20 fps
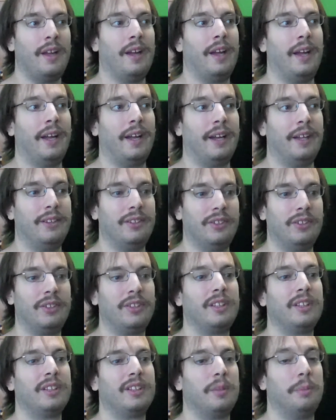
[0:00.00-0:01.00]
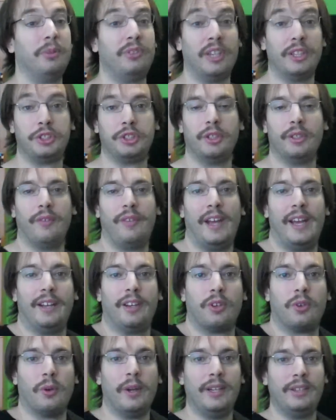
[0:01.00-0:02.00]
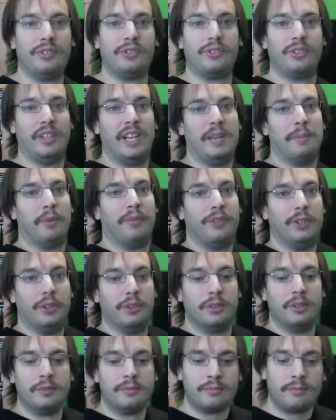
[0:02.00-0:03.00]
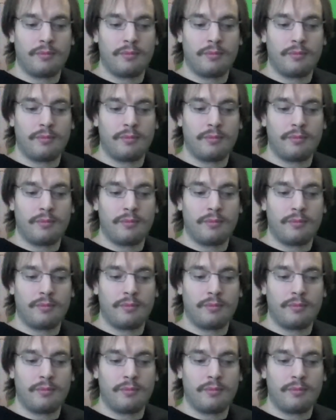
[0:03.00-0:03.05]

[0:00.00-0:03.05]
and The Possession of Hannah Grace, to name a few.